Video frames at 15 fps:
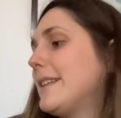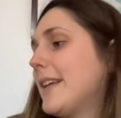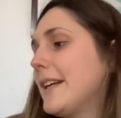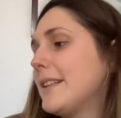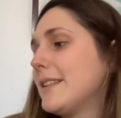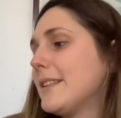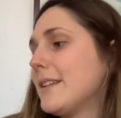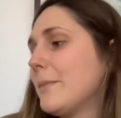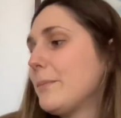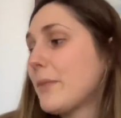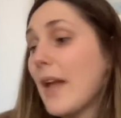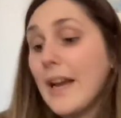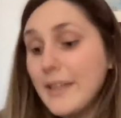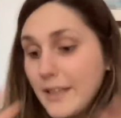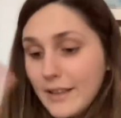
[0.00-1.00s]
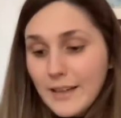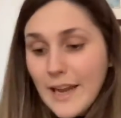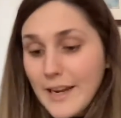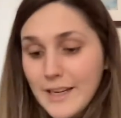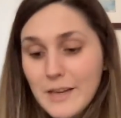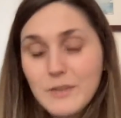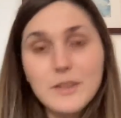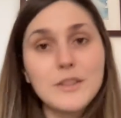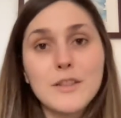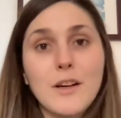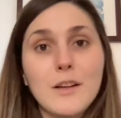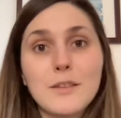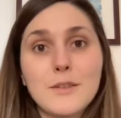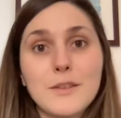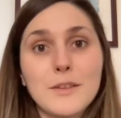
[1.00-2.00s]
that I never
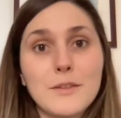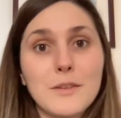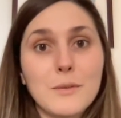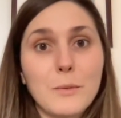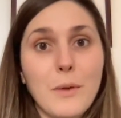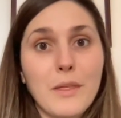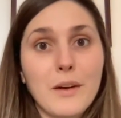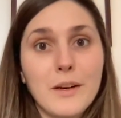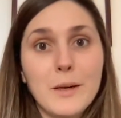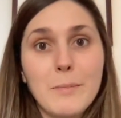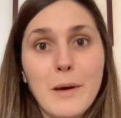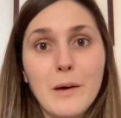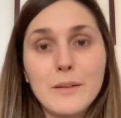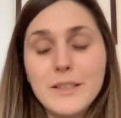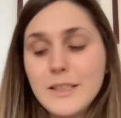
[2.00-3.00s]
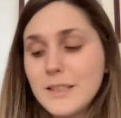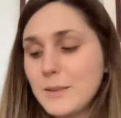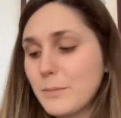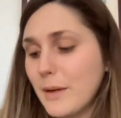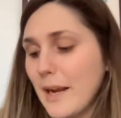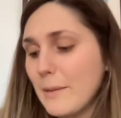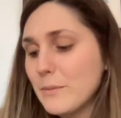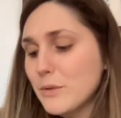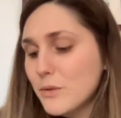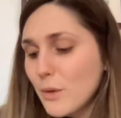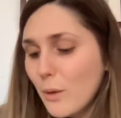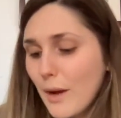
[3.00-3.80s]
talked with her about this, but I'm so